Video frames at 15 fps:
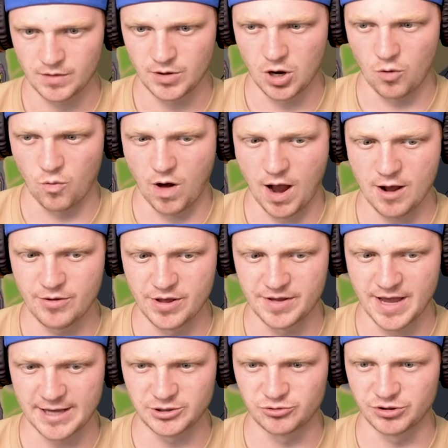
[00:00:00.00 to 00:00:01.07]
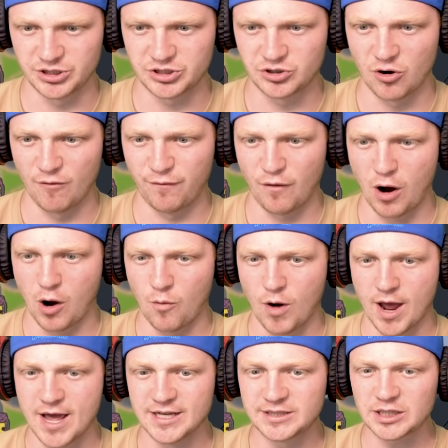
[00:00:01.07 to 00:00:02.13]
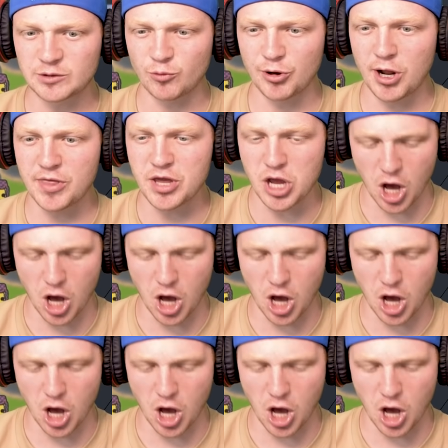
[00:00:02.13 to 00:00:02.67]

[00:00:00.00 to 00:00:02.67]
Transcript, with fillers: Yo, why are the dead trees so far away? Is this one on the